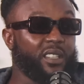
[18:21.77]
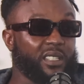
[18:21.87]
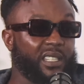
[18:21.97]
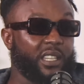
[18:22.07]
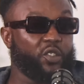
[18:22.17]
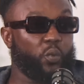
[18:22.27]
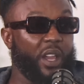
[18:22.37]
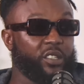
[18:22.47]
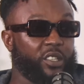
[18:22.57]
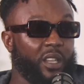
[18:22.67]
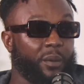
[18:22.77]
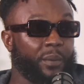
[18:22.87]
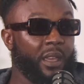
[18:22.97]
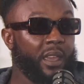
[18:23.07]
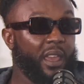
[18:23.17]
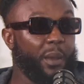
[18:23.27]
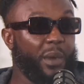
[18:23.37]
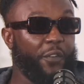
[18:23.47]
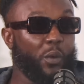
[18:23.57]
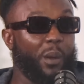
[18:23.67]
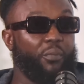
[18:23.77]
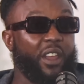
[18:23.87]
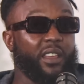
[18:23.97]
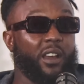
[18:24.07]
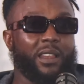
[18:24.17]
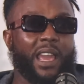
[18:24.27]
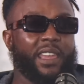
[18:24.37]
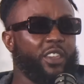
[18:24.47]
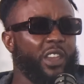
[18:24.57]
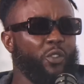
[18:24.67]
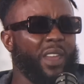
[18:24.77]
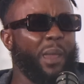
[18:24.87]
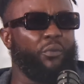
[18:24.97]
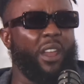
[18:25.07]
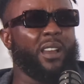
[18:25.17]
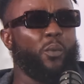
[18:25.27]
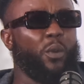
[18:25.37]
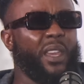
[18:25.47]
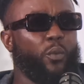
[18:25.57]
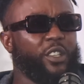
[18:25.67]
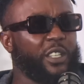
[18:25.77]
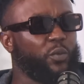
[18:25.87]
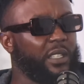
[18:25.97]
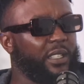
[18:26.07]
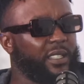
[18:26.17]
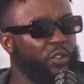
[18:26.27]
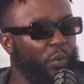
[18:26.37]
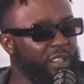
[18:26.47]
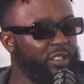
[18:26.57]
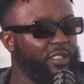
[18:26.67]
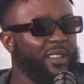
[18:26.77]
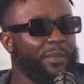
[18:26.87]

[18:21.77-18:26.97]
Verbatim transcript: it's just a situationship and motherfucker want to break it up. Like you can't, you can't break up with me. We just was in a situation.